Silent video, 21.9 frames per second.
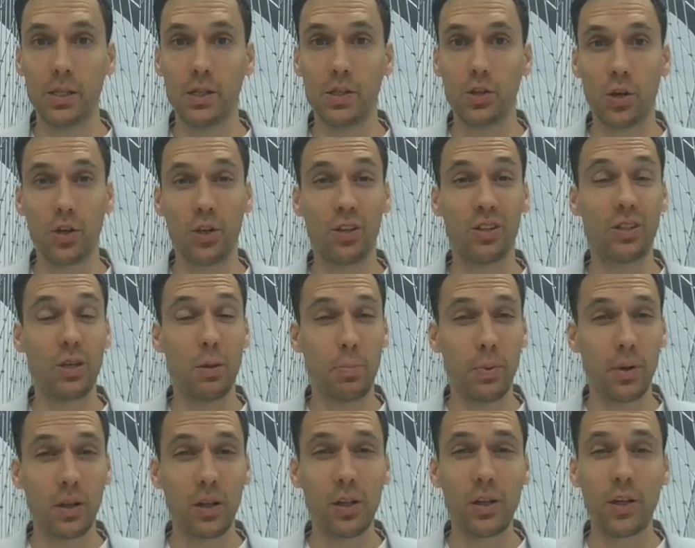So you're
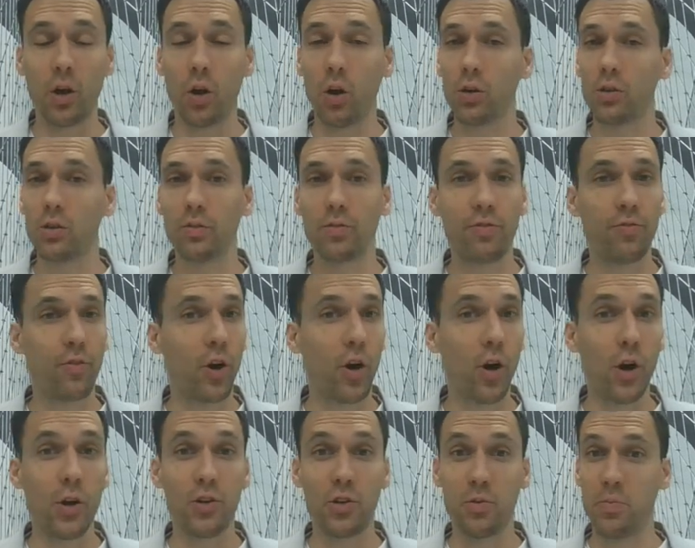typically on the
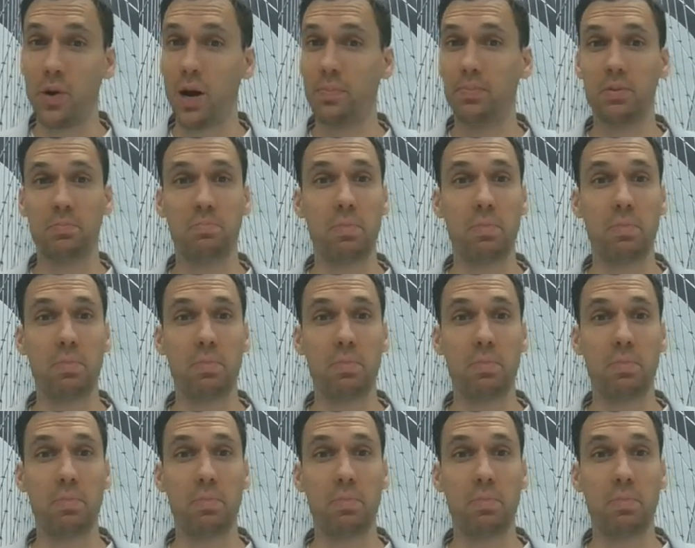phone. You might be